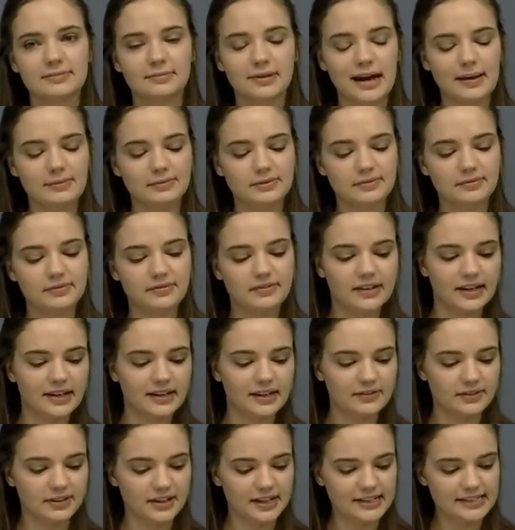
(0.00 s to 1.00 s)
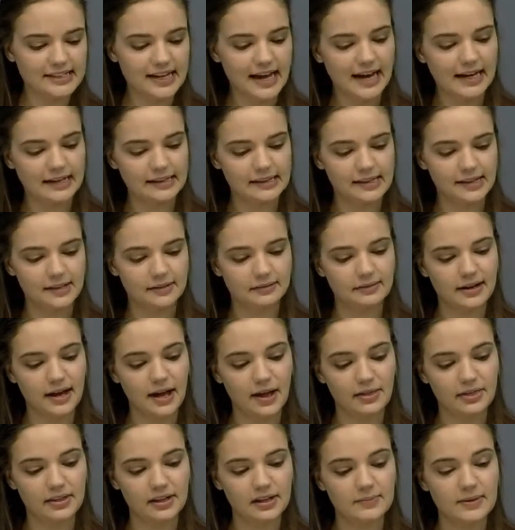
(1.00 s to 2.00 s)
wrapped very, very tightly
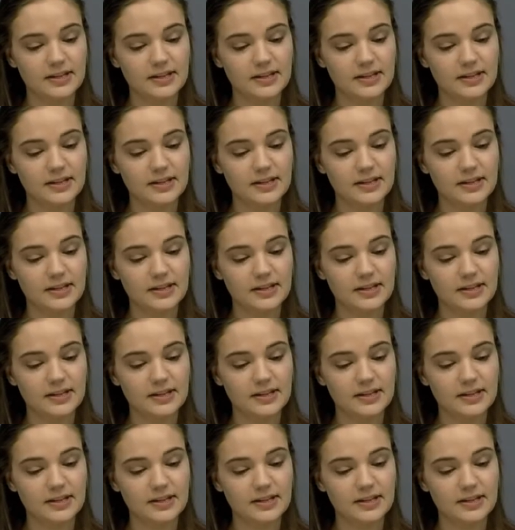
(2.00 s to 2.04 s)
around them.